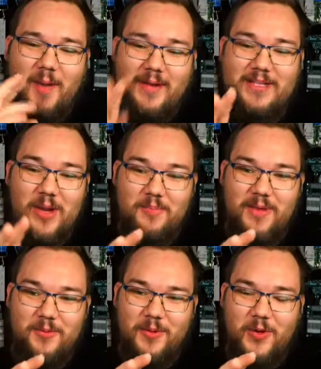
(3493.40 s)
I'm going to jump
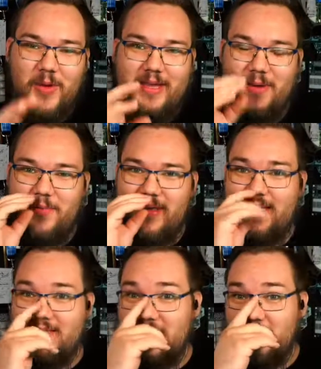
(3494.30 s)
in real quick here
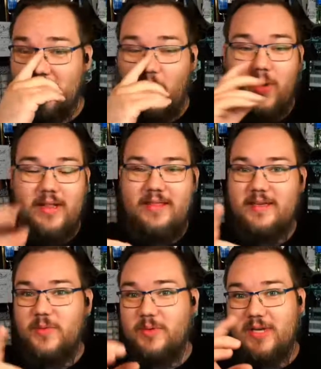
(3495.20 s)
because one of the
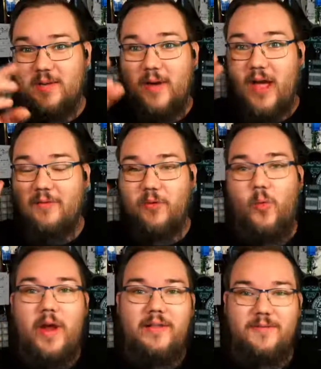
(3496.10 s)
things when we're talking about if we're
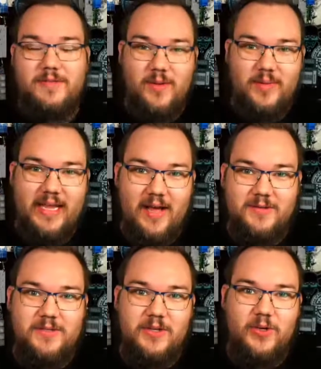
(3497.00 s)
waiting for somebody
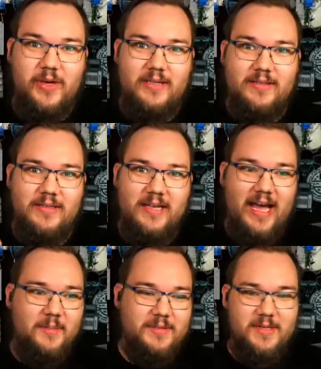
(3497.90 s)
else to do it,
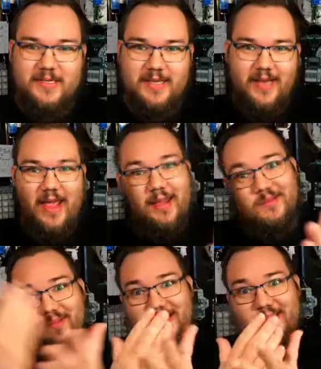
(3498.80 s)
I'm just going to say, hey,
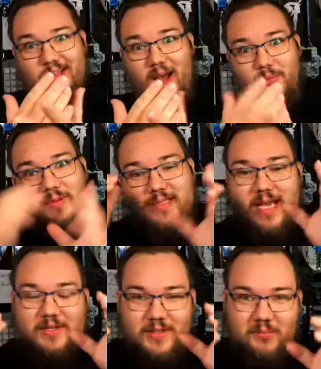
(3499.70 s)
stop. Let's
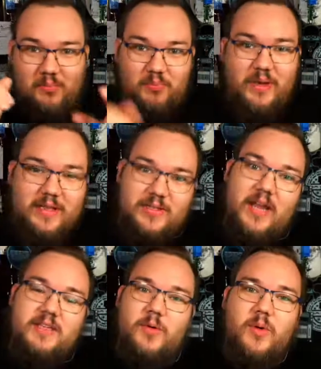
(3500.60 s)
actually be the
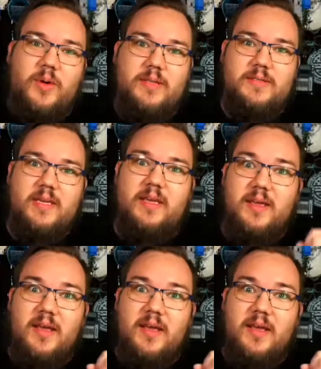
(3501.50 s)
change that we want to see.